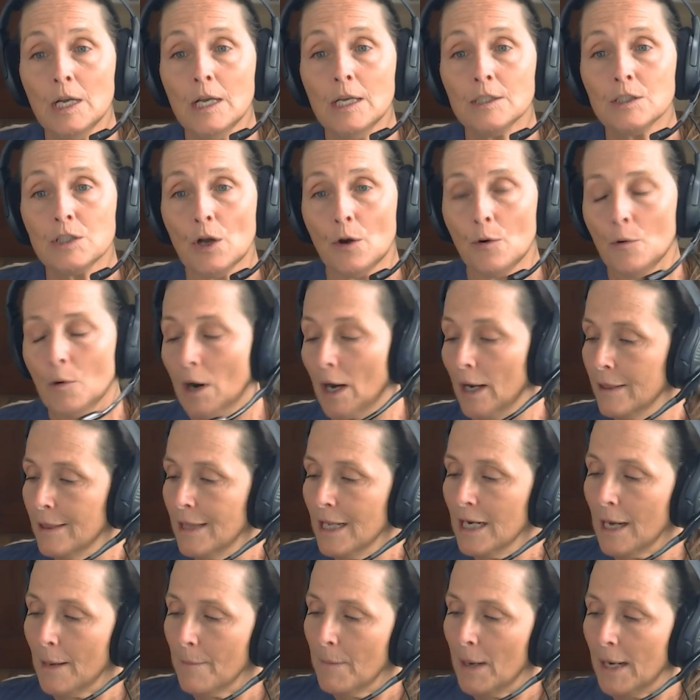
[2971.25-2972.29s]
So I
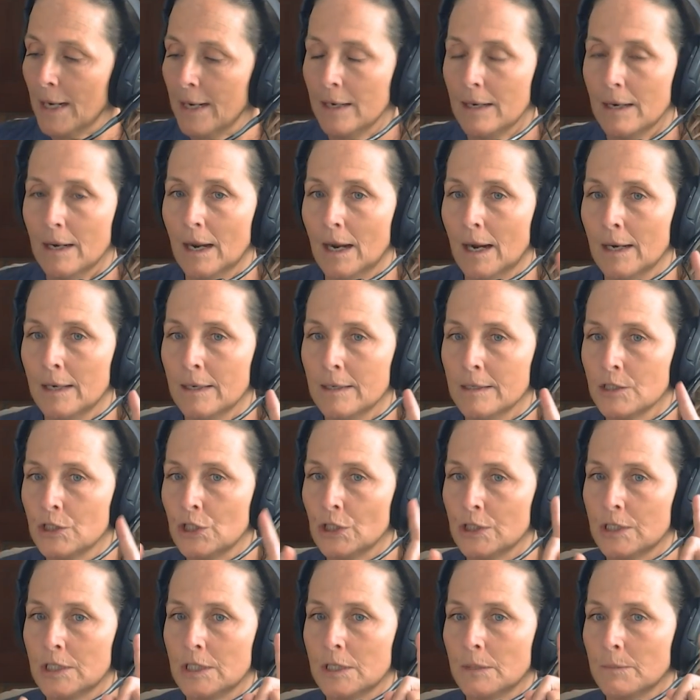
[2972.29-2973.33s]
think
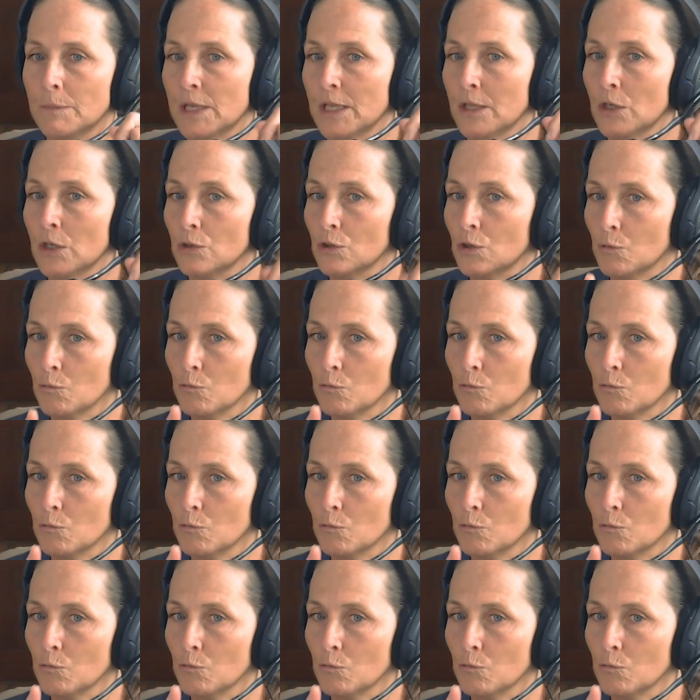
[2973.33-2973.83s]
there's